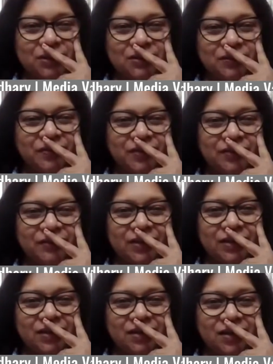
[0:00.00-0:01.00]
It's a very,
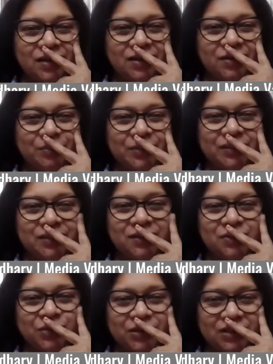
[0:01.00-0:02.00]
very high
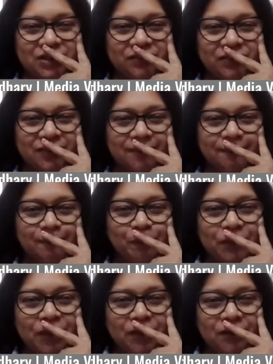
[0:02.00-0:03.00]
ambition to achieve a
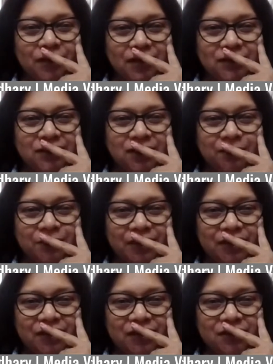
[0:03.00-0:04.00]
traditional
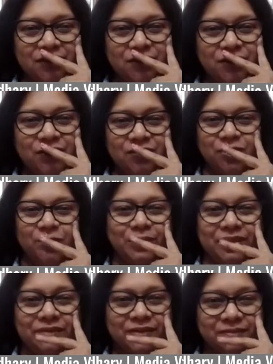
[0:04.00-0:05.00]
media on a global
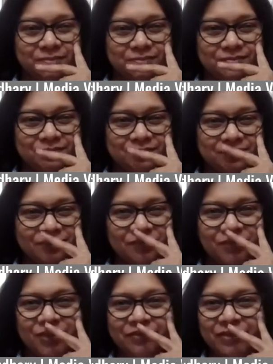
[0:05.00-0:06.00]
level.
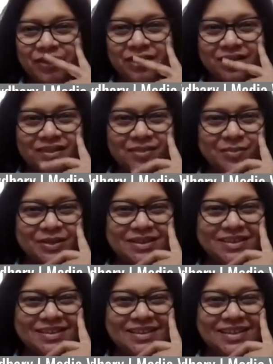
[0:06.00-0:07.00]
Very, very high
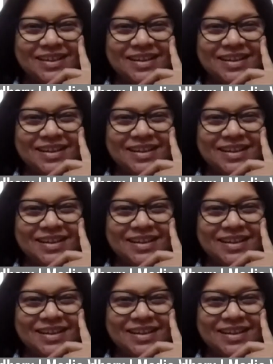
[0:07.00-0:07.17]
ambition.